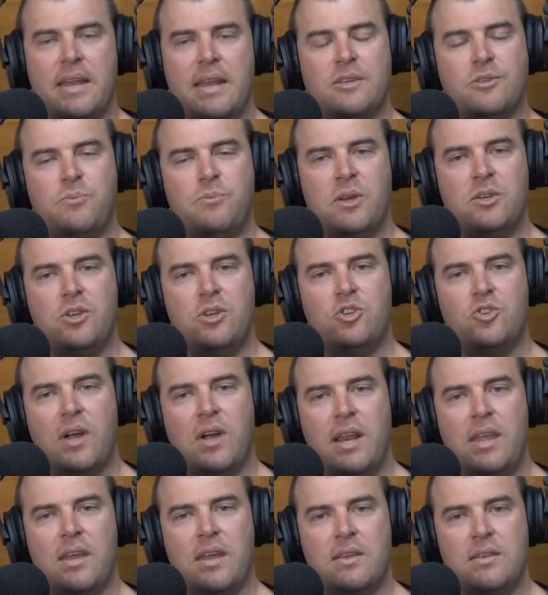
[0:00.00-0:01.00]
And especially
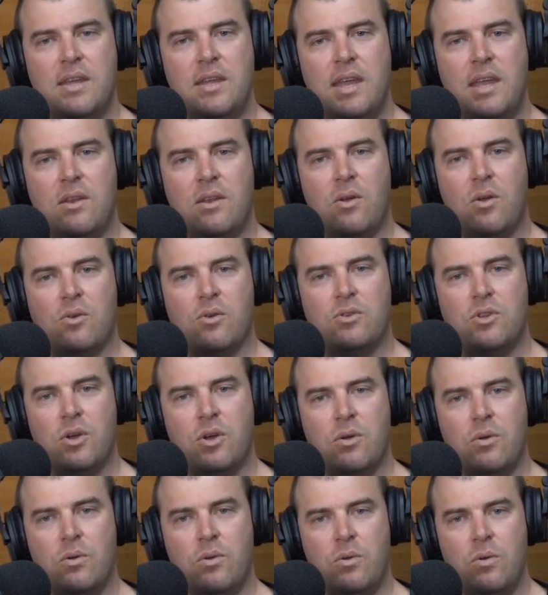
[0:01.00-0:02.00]
training a deer dog
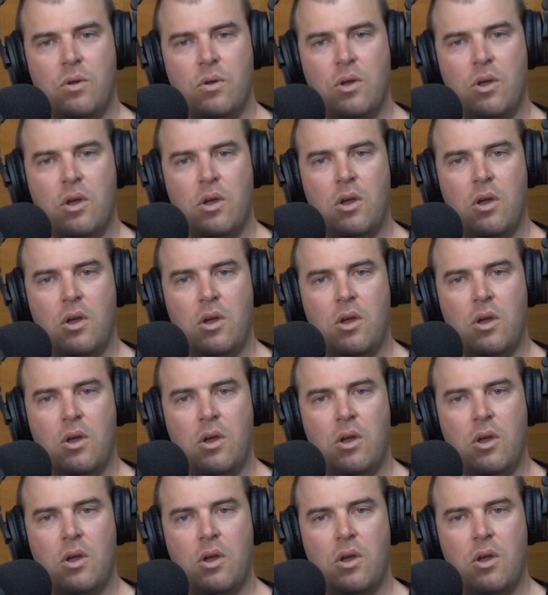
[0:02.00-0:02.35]
too,